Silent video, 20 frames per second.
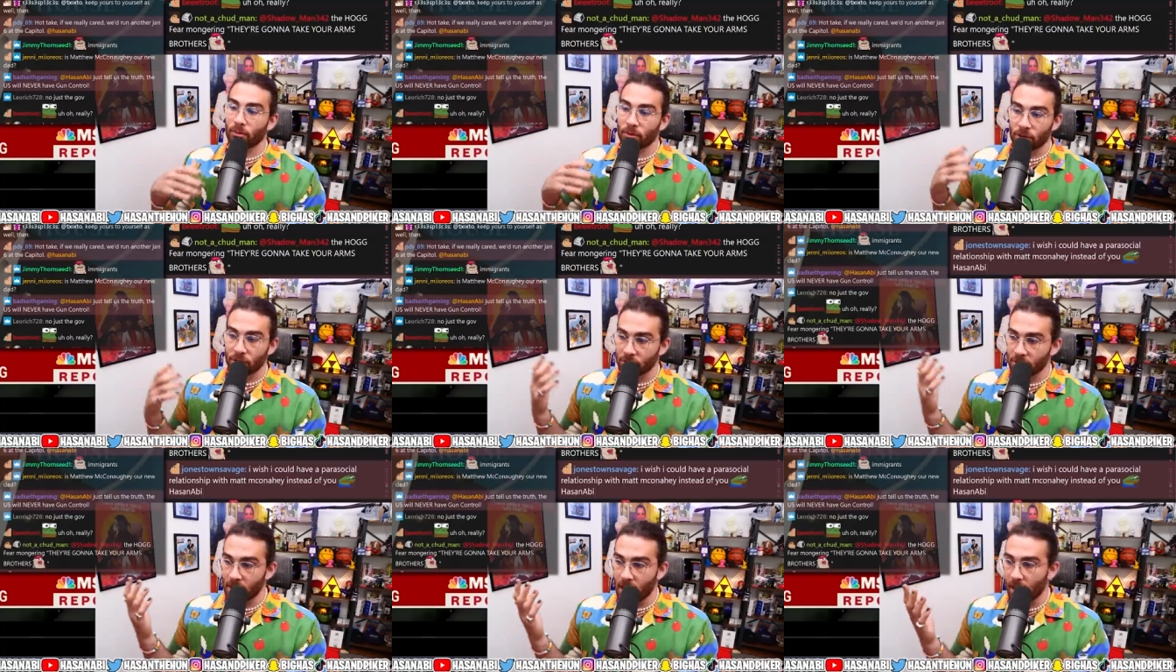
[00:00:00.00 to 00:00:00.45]

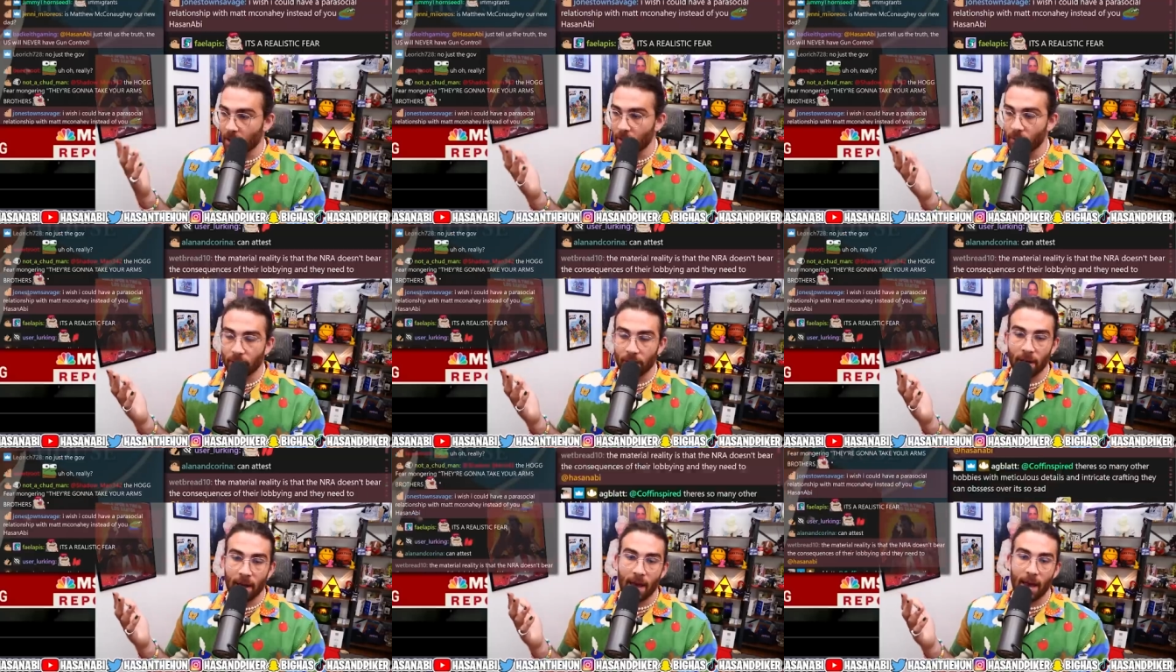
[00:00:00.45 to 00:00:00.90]
which is not
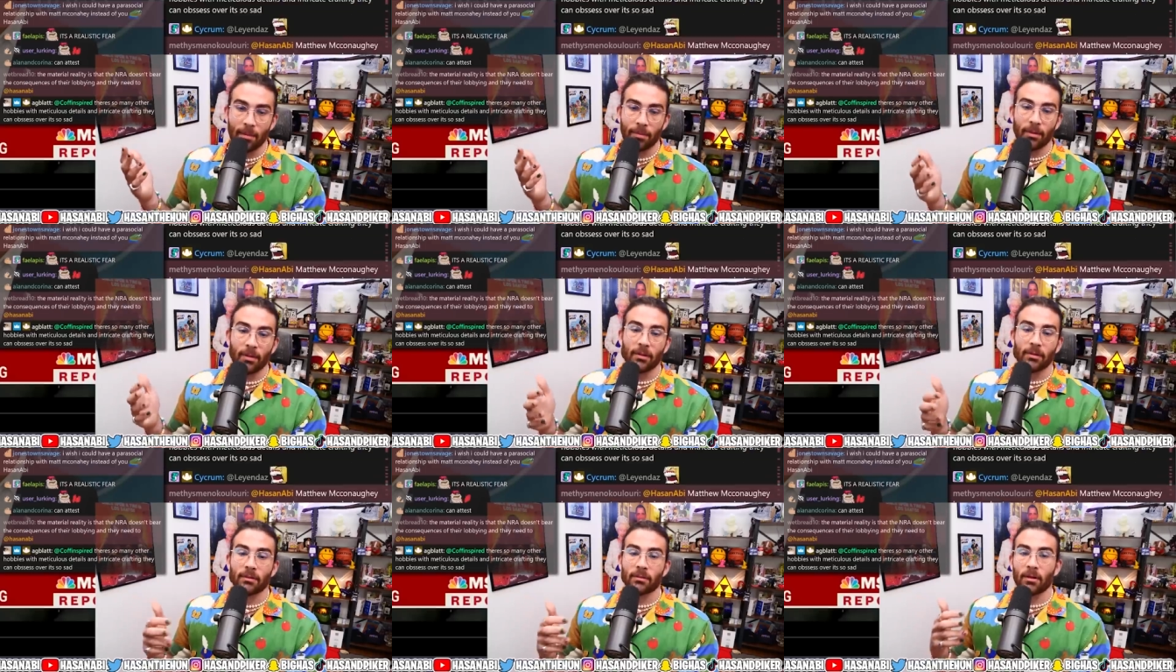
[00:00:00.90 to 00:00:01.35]
going to
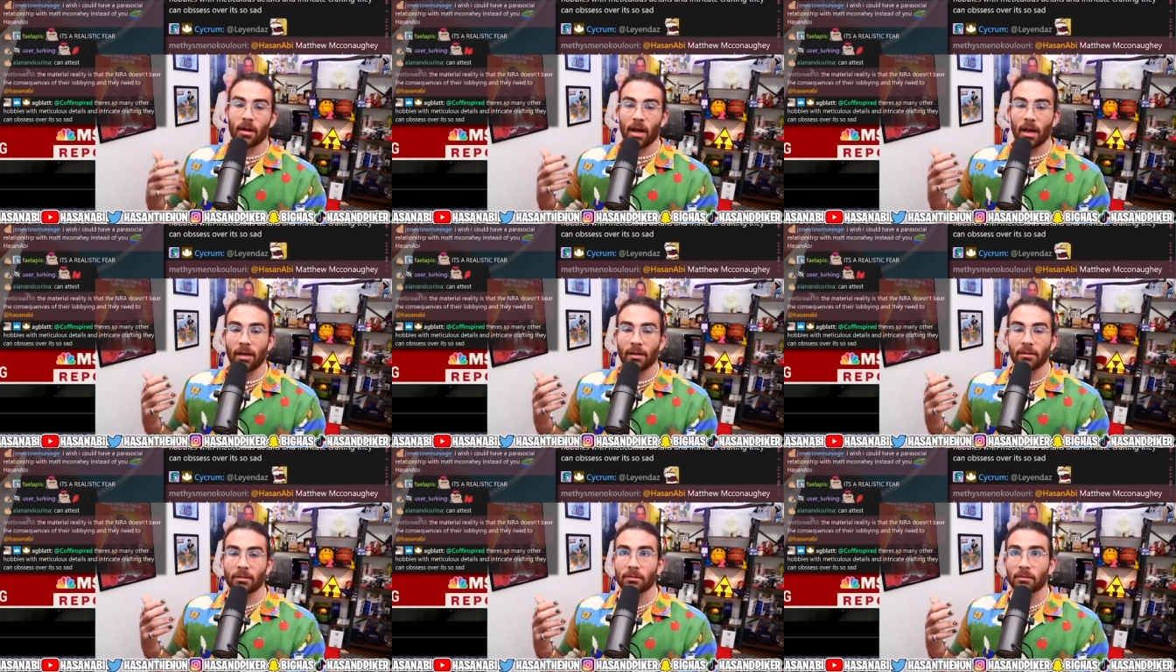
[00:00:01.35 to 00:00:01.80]
happen,
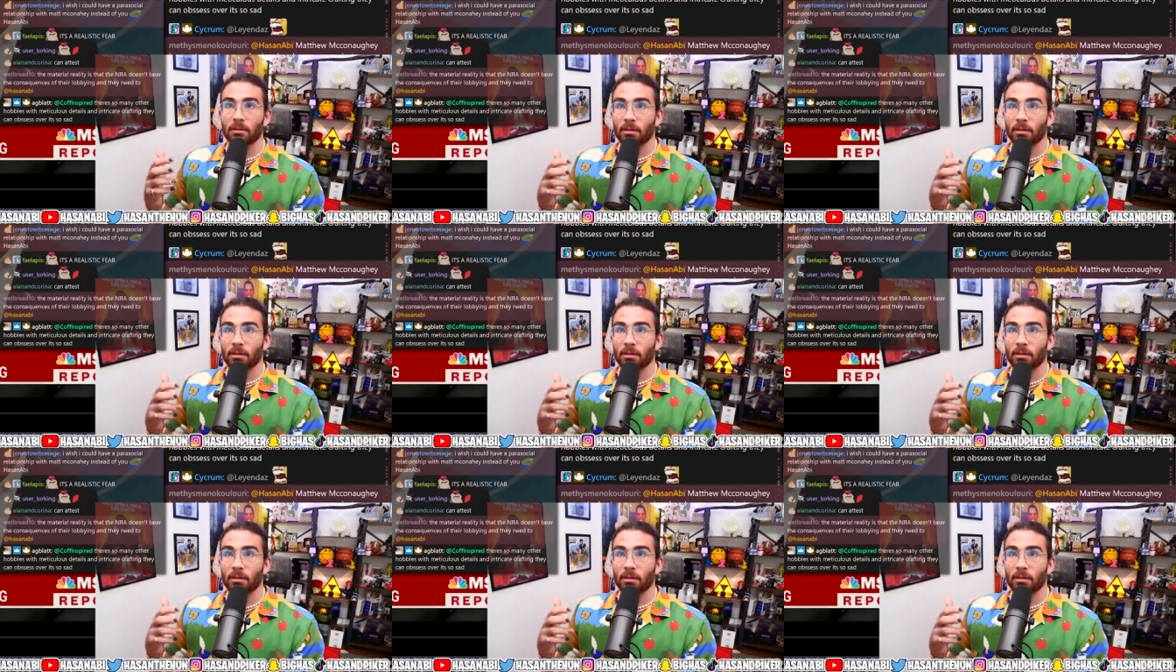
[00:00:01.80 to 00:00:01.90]
right?